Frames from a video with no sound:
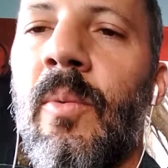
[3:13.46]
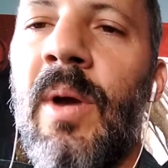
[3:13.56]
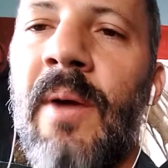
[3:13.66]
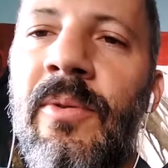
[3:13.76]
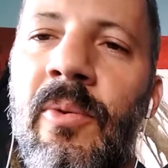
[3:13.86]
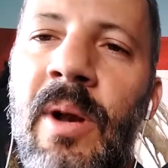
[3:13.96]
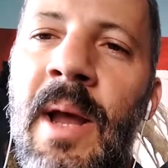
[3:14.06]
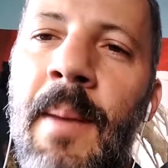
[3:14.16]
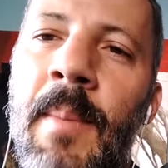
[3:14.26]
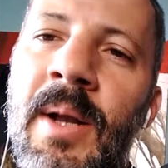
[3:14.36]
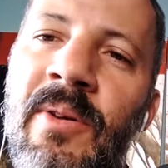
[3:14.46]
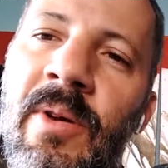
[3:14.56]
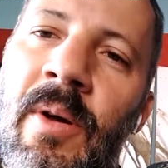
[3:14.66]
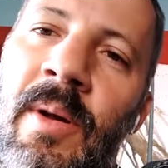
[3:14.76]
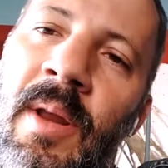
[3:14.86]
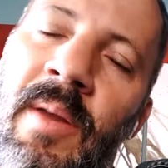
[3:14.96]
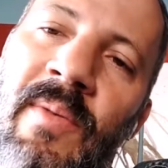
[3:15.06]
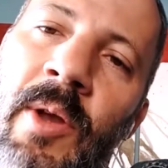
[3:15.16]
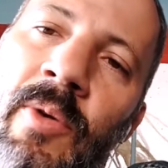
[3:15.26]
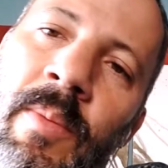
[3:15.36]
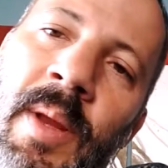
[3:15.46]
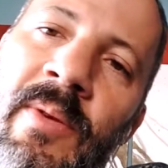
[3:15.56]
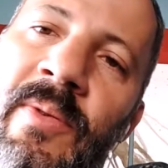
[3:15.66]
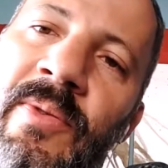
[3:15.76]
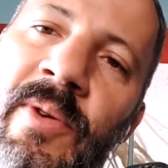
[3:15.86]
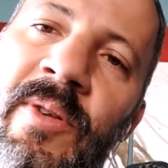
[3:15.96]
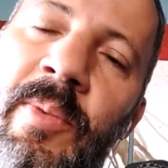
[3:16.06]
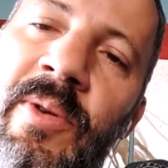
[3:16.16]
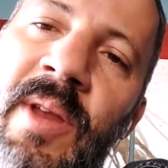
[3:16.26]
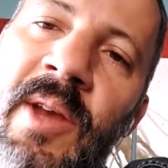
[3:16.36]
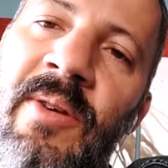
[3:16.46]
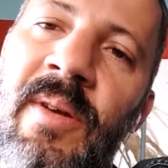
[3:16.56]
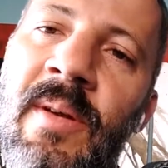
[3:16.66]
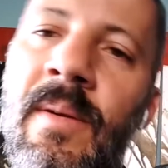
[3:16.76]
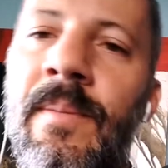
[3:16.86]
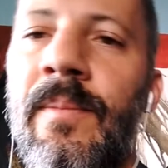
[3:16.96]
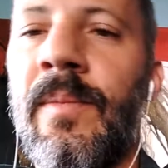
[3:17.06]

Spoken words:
We have to rely much on individual means of transportation,